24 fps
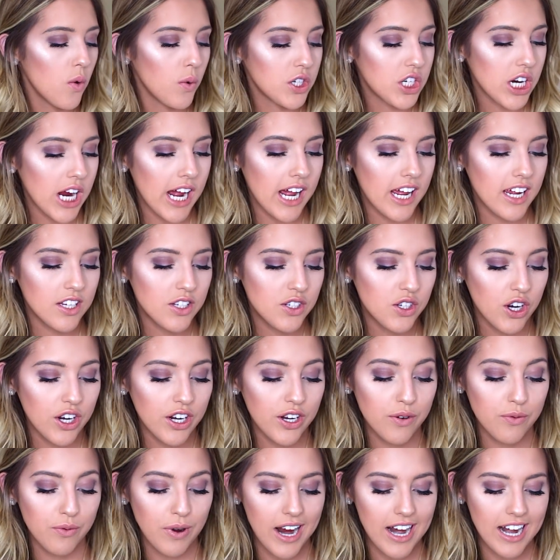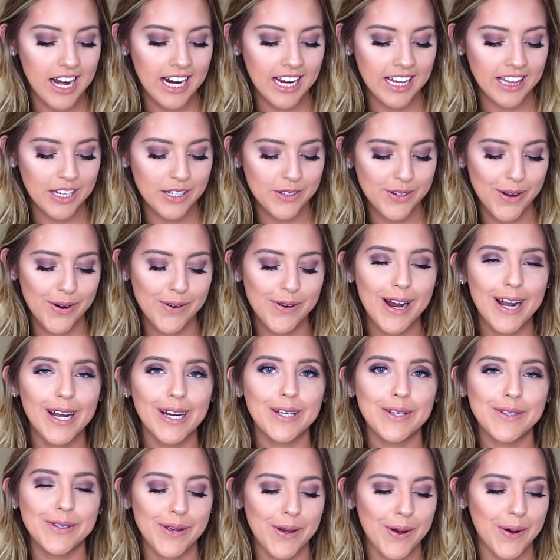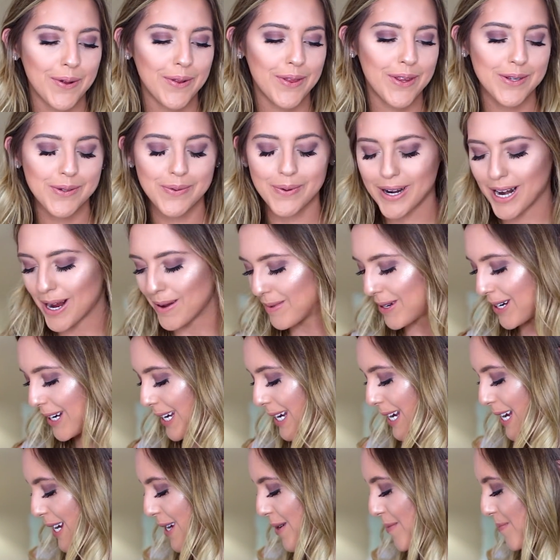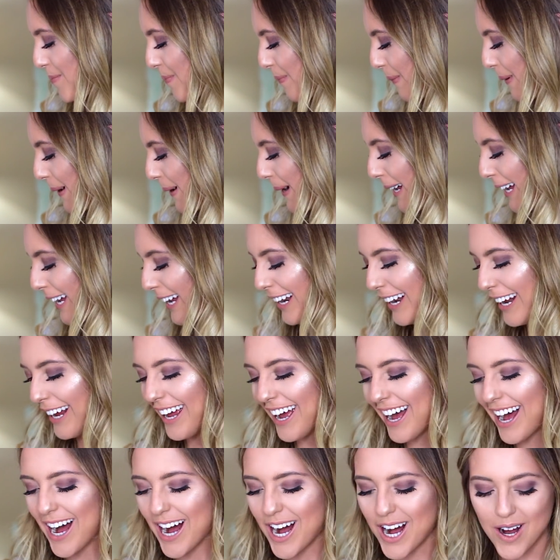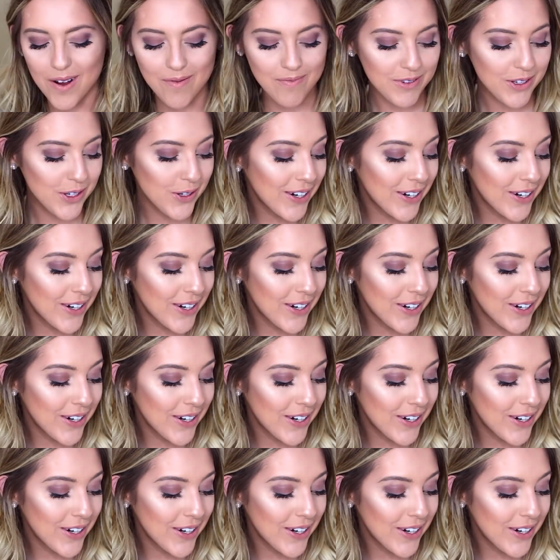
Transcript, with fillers: which I started writing in this already, so this one I'm gonna keep, but um,